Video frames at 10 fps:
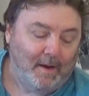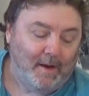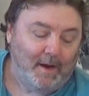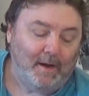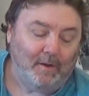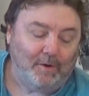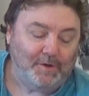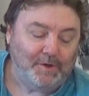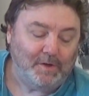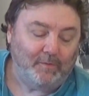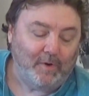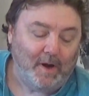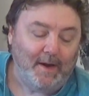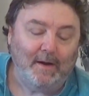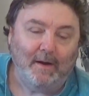He lurched
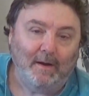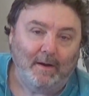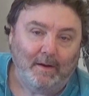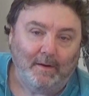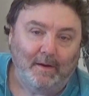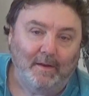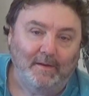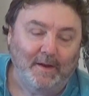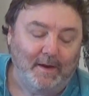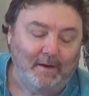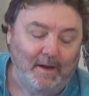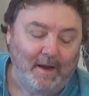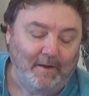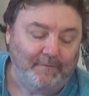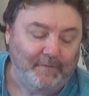right, then
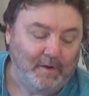left.